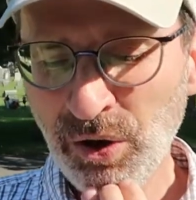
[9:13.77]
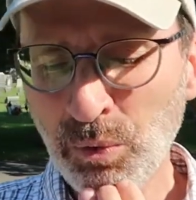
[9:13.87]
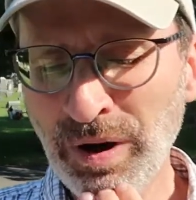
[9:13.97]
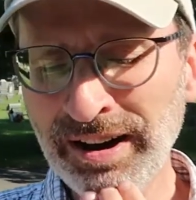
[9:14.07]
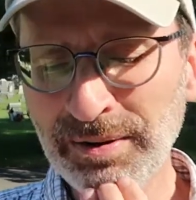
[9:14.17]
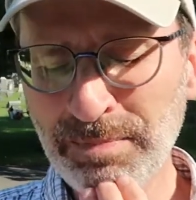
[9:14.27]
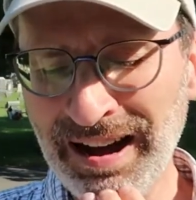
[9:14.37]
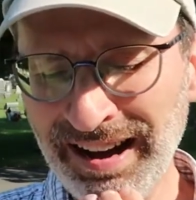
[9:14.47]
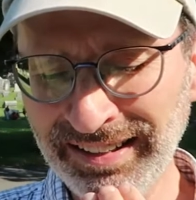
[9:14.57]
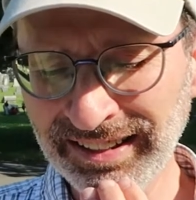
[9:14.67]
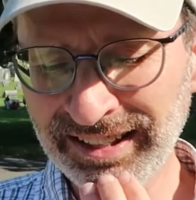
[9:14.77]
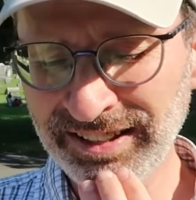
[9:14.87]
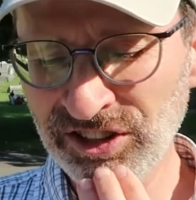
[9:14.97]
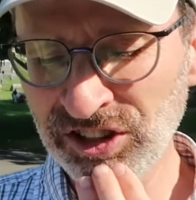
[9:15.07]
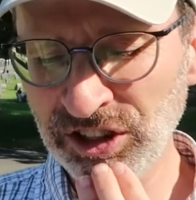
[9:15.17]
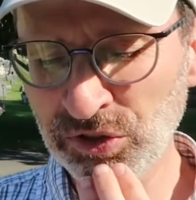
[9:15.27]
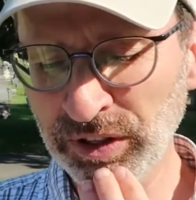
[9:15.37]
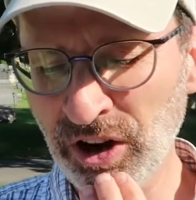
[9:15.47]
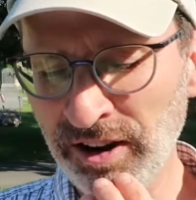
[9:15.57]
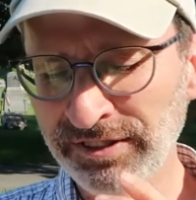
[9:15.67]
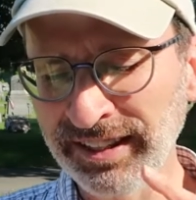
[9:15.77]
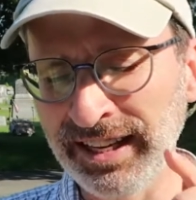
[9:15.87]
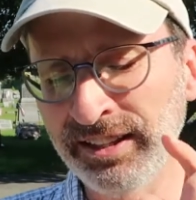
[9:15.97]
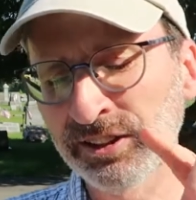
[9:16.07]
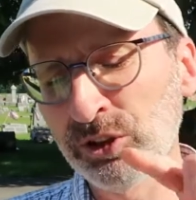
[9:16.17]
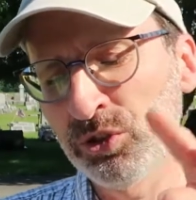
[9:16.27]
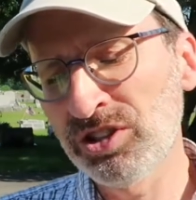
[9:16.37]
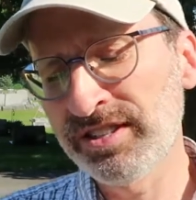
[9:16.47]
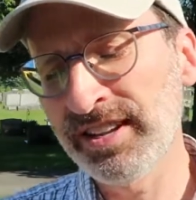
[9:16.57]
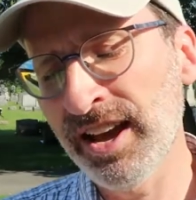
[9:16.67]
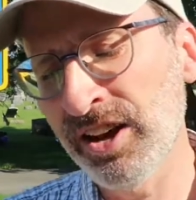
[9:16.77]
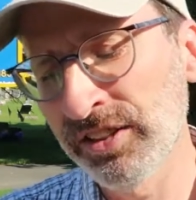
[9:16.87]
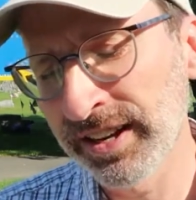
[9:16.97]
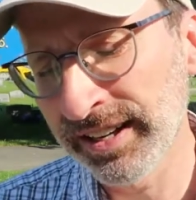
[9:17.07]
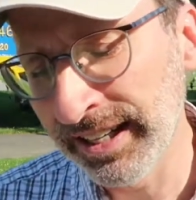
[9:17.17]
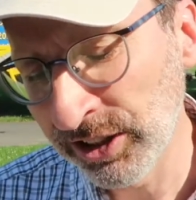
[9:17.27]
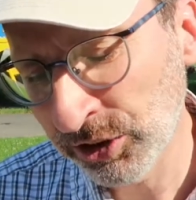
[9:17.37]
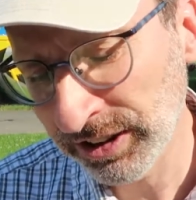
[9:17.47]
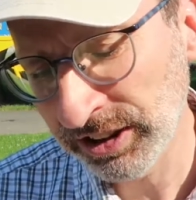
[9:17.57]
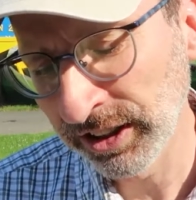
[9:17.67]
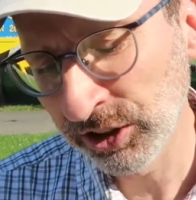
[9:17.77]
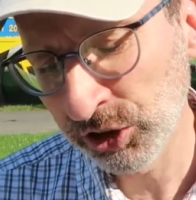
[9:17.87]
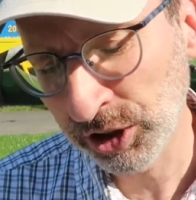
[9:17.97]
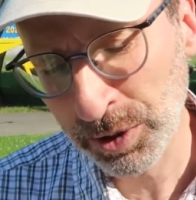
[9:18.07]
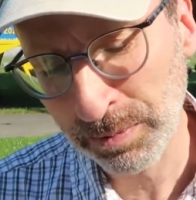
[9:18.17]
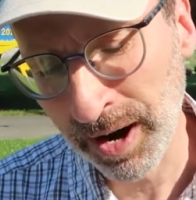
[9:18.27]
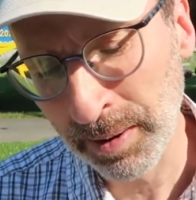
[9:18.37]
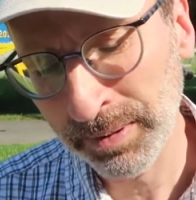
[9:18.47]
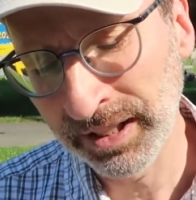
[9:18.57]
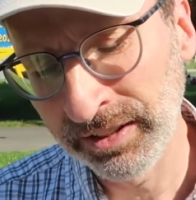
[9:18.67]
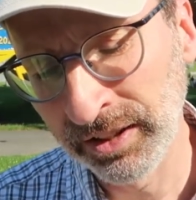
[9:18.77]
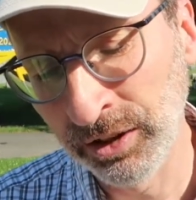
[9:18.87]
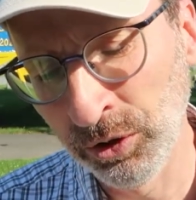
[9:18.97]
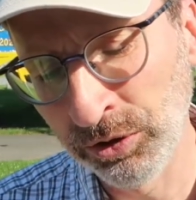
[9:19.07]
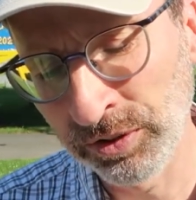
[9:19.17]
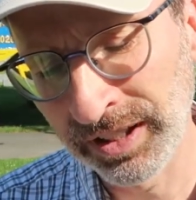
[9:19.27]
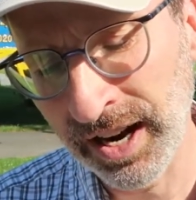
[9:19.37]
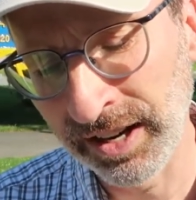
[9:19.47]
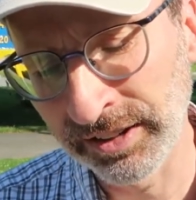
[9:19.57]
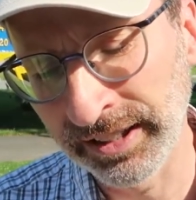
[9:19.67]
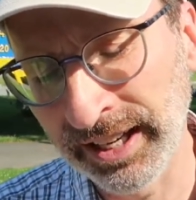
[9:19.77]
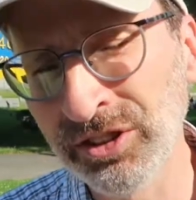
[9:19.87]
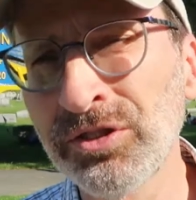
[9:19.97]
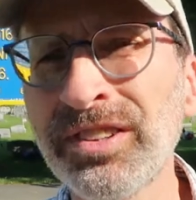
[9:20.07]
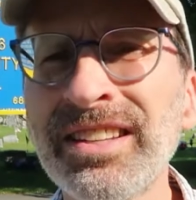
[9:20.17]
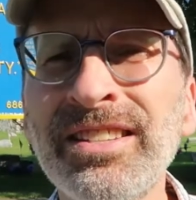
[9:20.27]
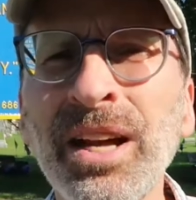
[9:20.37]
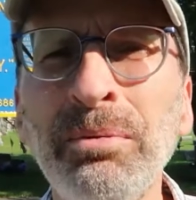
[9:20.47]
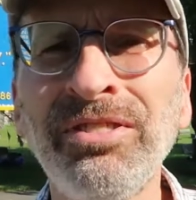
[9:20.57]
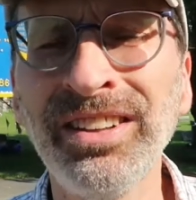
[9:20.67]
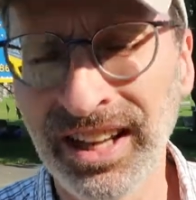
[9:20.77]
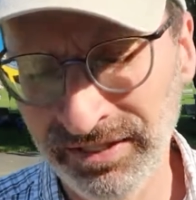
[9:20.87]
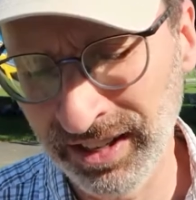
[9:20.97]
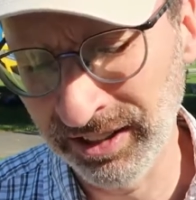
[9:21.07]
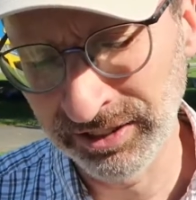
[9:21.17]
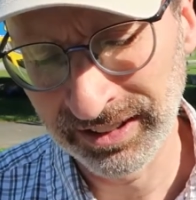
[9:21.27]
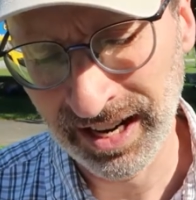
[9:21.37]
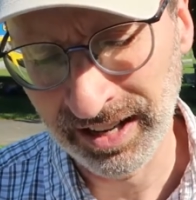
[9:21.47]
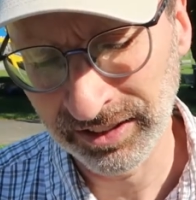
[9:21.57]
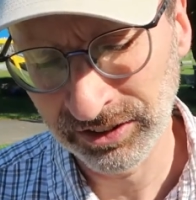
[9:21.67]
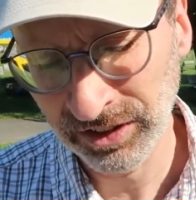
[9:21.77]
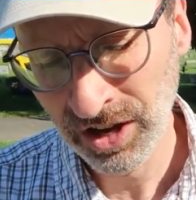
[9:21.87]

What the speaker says: Whereupon the consistory offered either to sell their interest in the church property to the Lutheran congregation for the sum of $1,100,